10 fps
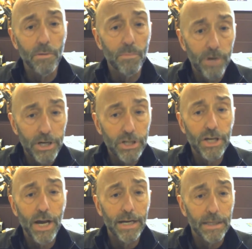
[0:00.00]
to
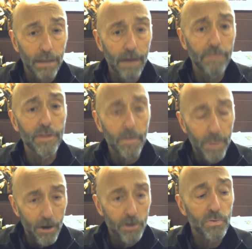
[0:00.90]
appreciate and love in the
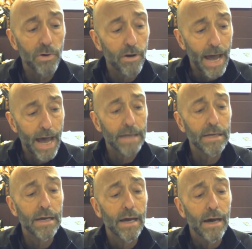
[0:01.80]
parish where you're at.